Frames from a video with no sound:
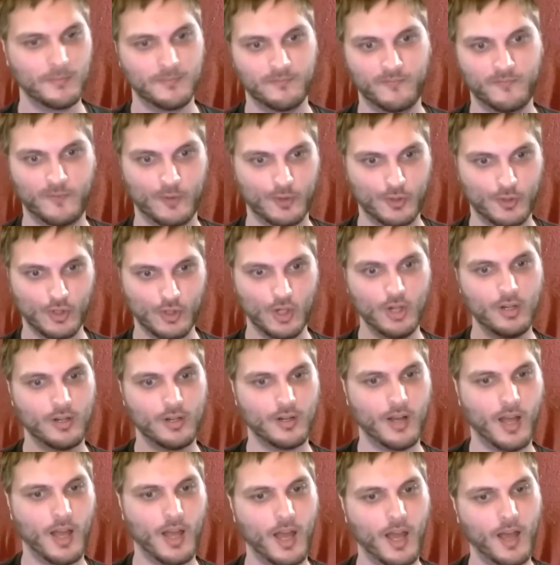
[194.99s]
for sure.
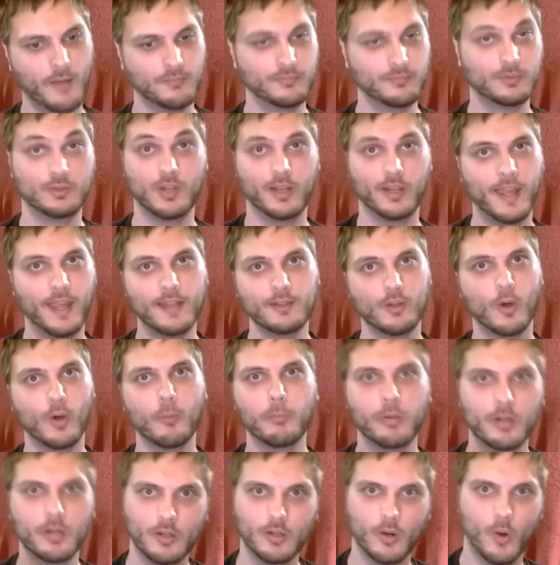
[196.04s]
Again, don't
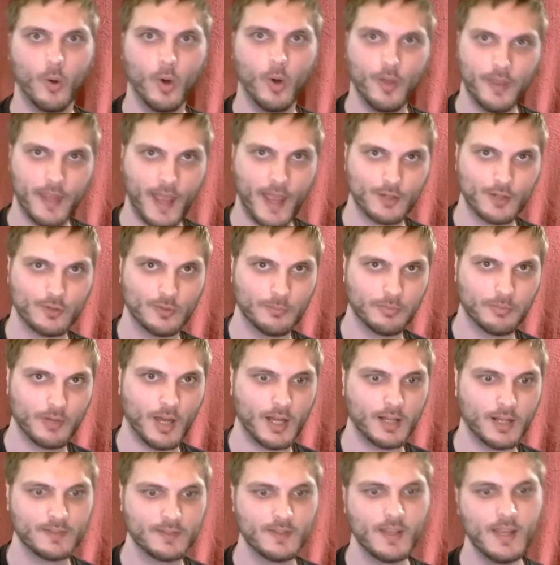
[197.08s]
put it on the actual
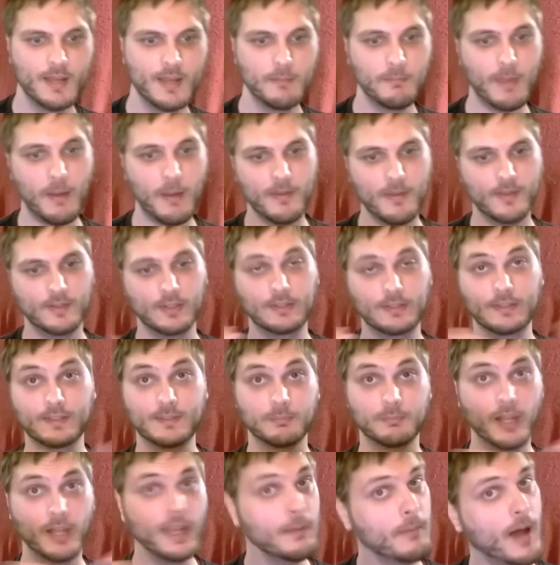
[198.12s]
products. Maybe the
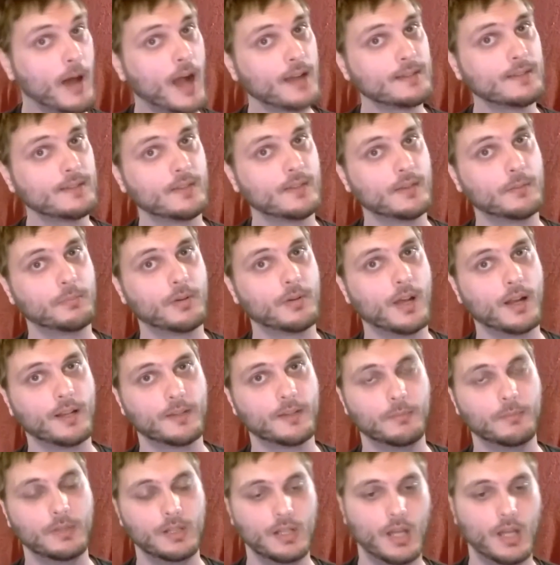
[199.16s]
display boxes of the products,
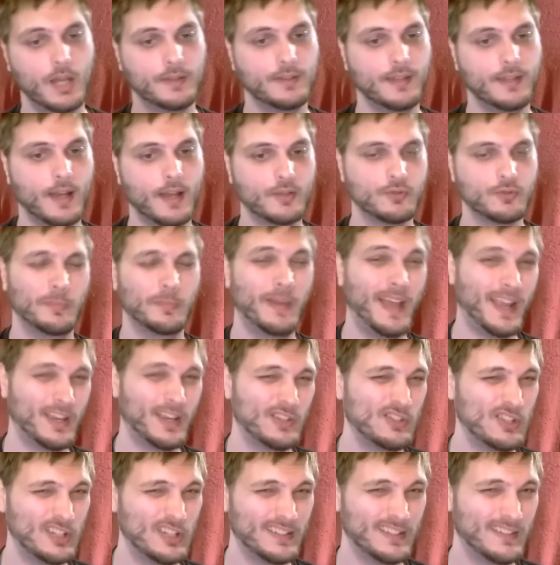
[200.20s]
but not the actual
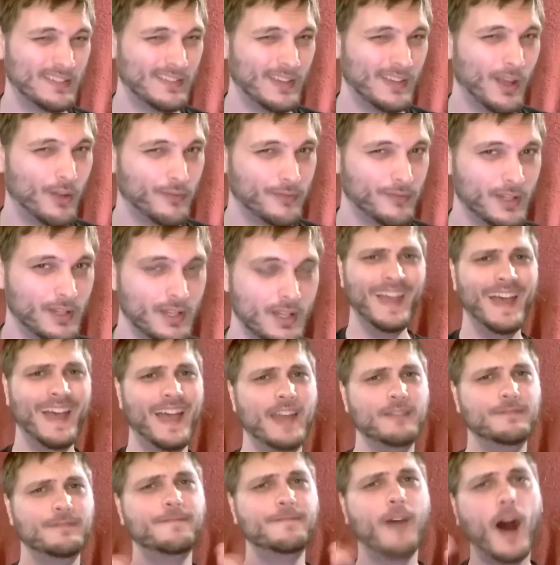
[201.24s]
packaging itself.
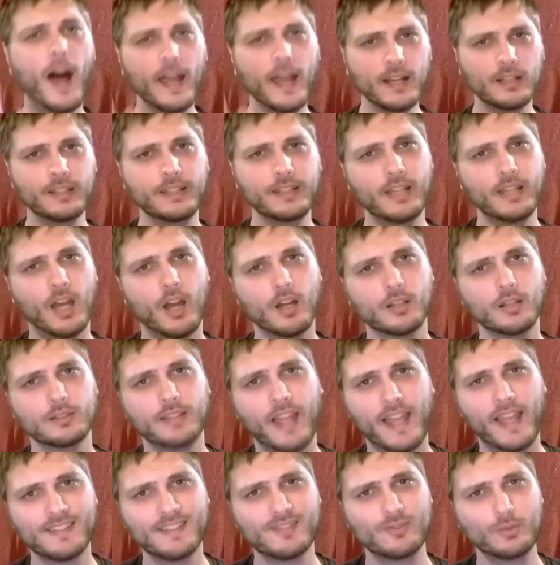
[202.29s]
And finally, our
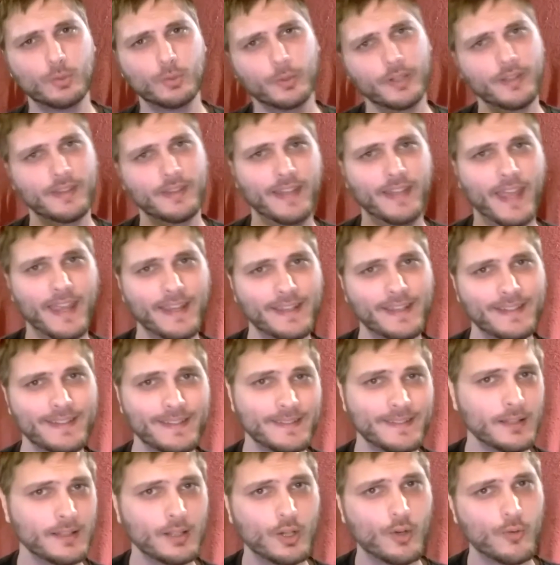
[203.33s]
last story of the day
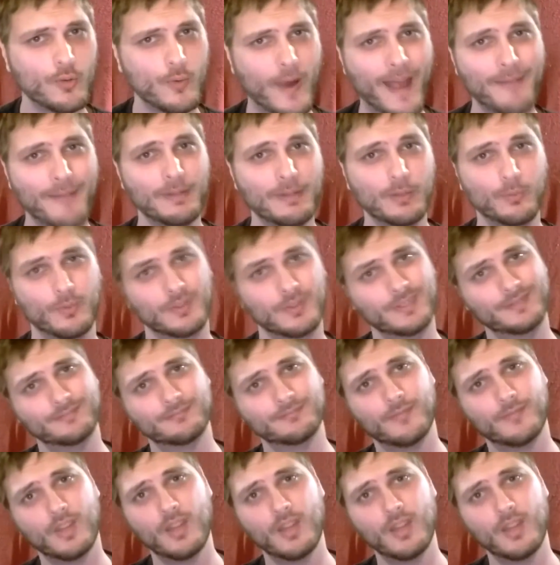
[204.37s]
is a crappy one.